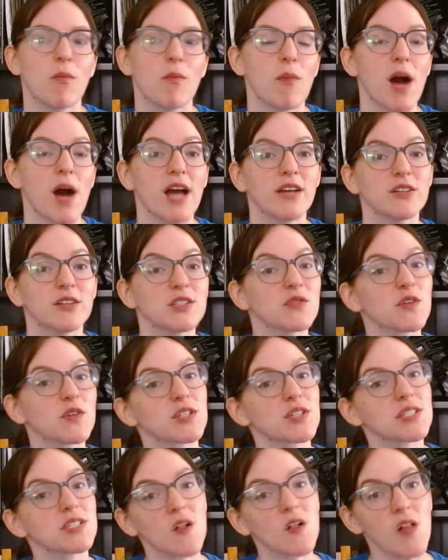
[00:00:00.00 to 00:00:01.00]
miles
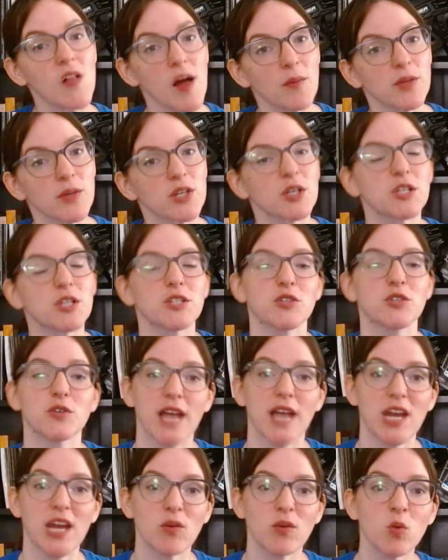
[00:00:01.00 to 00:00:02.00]
versus kilometers or
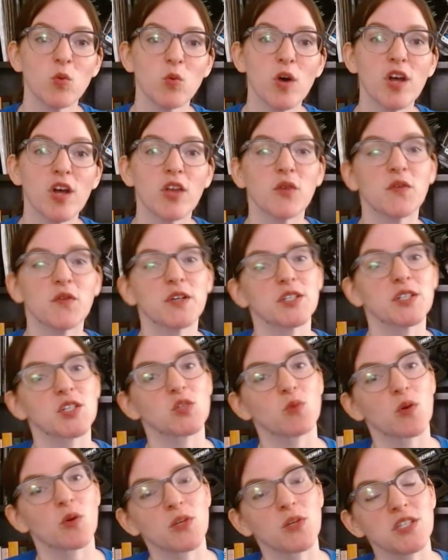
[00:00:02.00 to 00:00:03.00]
911 versus
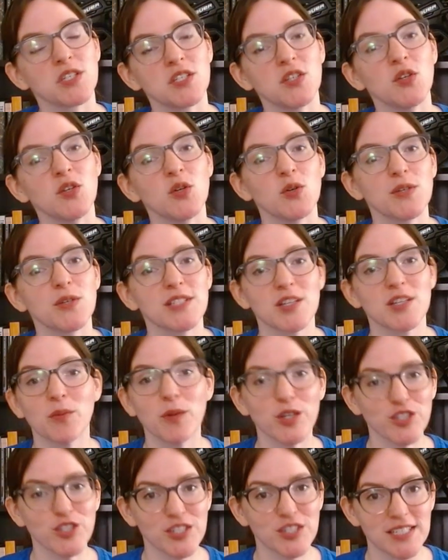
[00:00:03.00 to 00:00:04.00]
112 as an
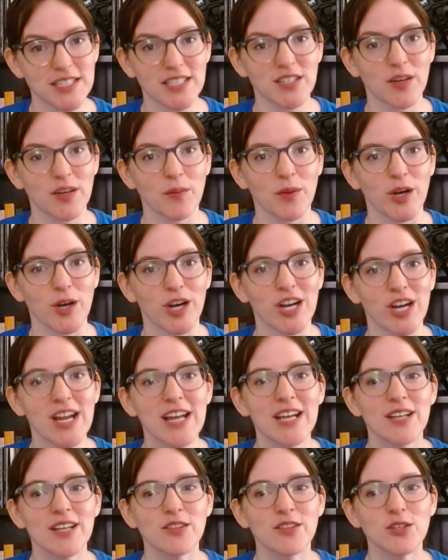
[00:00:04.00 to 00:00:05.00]
emergency number,
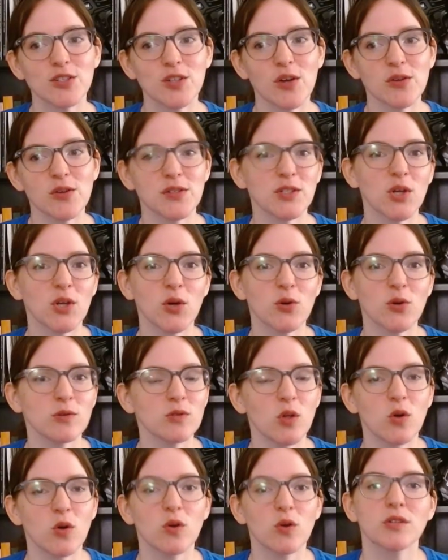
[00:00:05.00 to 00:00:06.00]
there's also
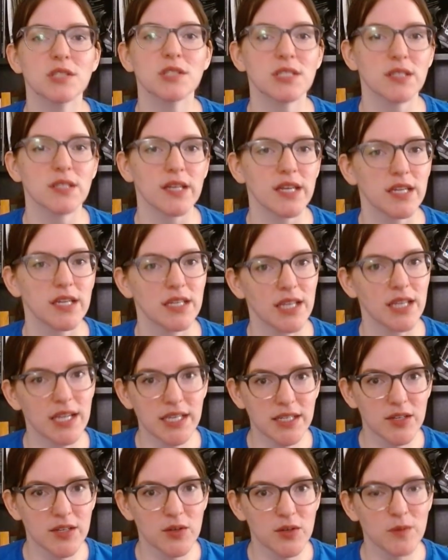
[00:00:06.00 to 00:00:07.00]
local slang and
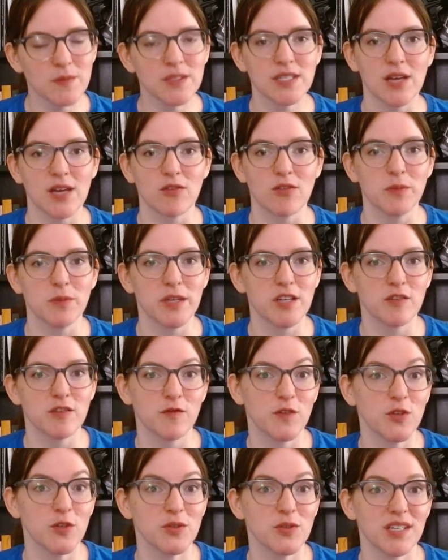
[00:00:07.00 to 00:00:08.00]
idioms that would be
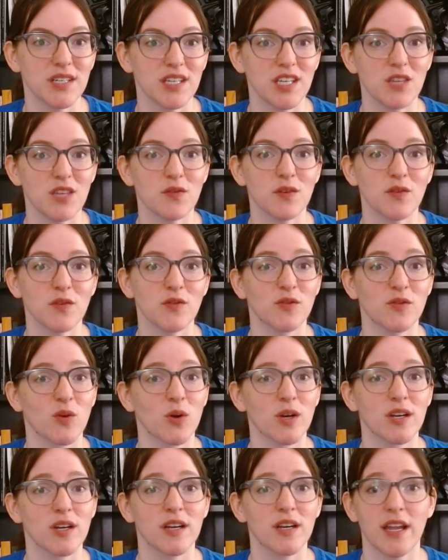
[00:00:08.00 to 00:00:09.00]
confusing even
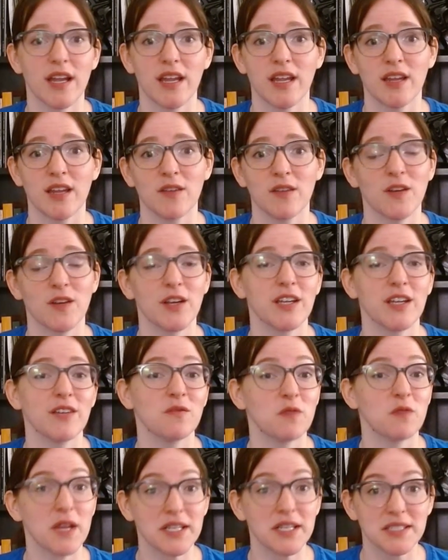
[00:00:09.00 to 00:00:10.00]
for a very
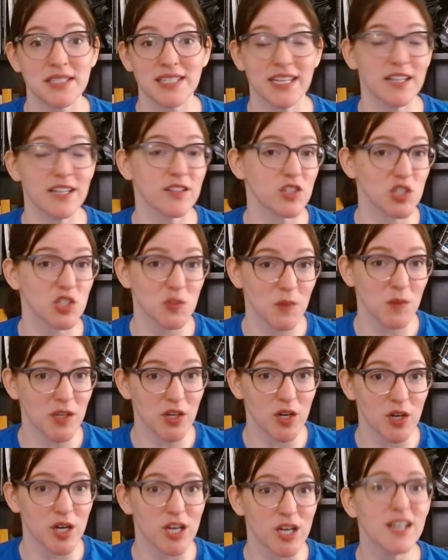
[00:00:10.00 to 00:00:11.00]
advanced English
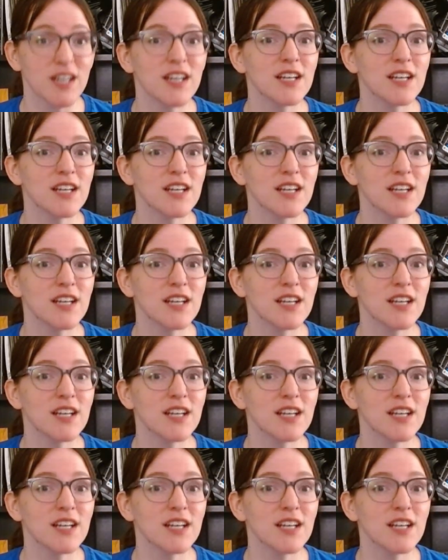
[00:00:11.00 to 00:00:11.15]
speaker.